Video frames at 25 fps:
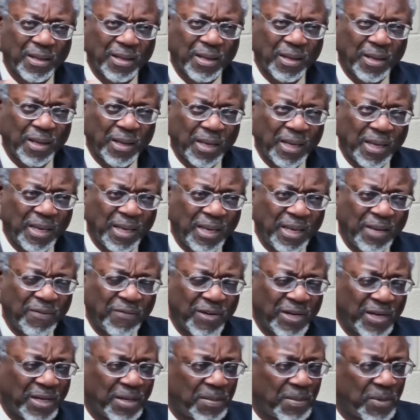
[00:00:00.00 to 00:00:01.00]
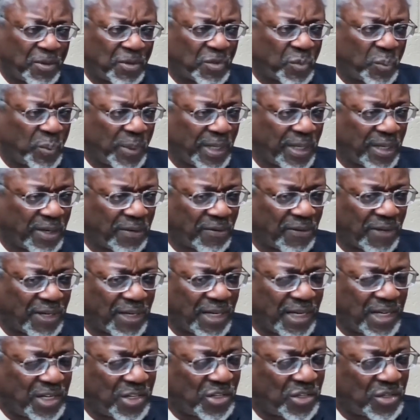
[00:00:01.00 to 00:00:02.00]
even in the most wicked of the
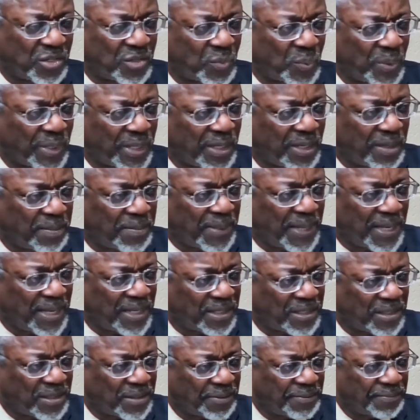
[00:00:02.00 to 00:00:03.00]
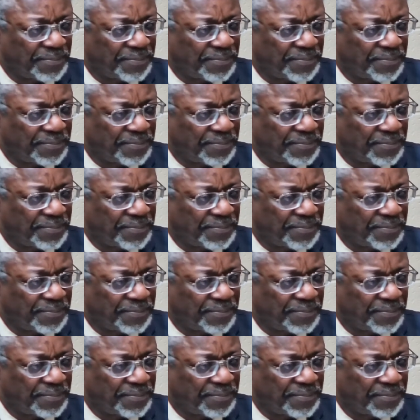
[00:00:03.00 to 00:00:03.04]
nations, we can imagine